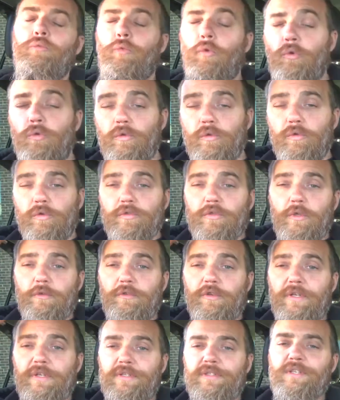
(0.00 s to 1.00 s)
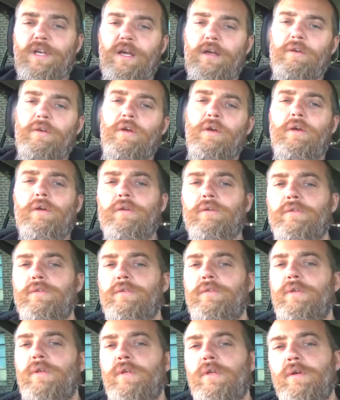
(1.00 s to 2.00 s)
rulers over the entire
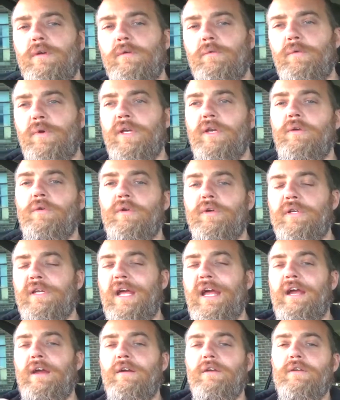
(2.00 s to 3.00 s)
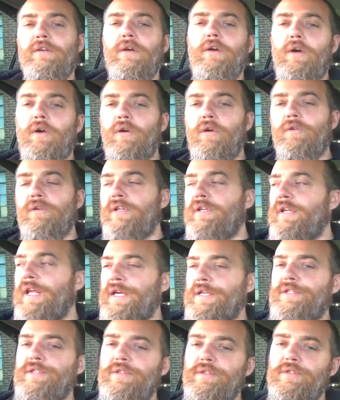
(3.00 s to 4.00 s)
earth. We ain't gonna inherit all the
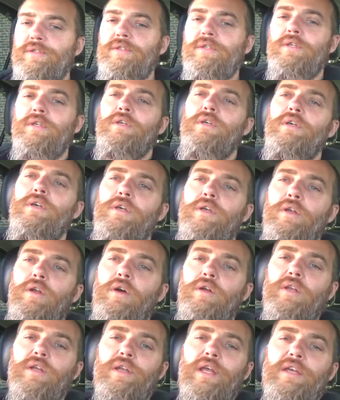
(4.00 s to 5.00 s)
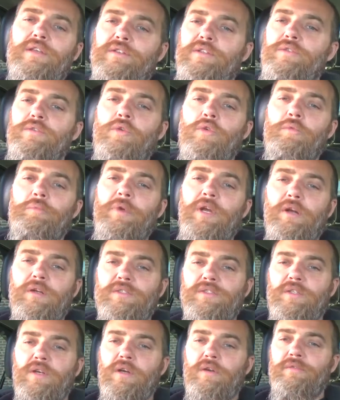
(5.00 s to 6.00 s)
nations, and all the nations gonna be our
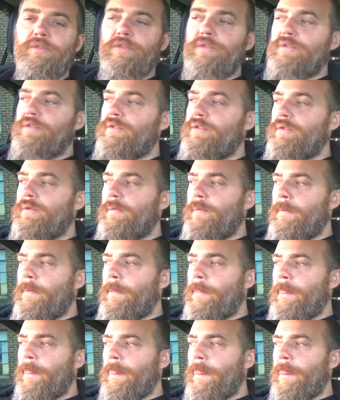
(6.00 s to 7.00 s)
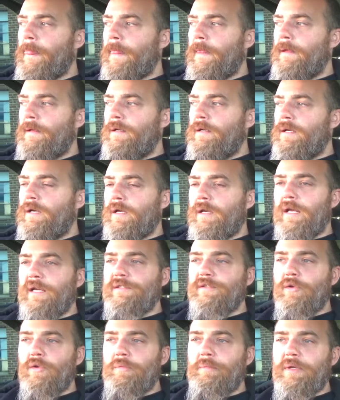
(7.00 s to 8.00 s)
servants.
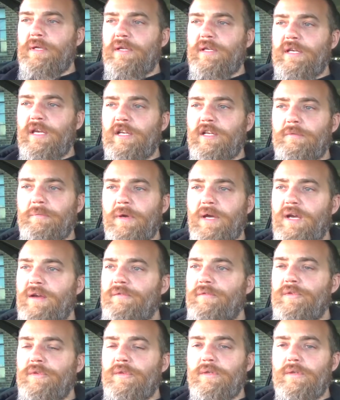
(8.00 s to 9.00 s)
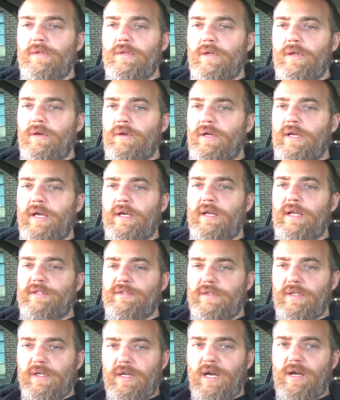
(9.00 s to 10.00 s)
That's gonna be the kingdom of heaven Okay, that's
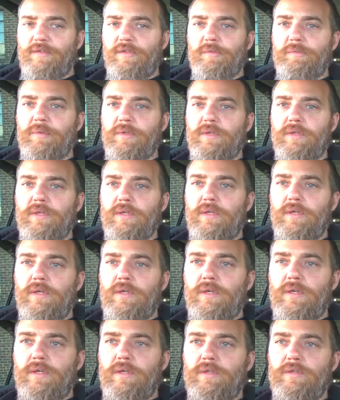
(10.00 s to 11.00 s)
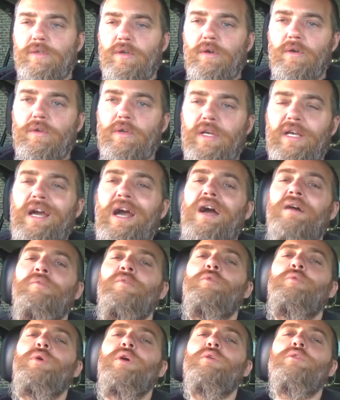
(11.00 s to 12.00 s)
the government. It's called the
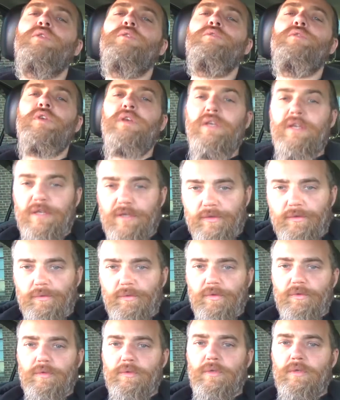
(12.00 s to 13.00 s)
Commonwealth of Israel.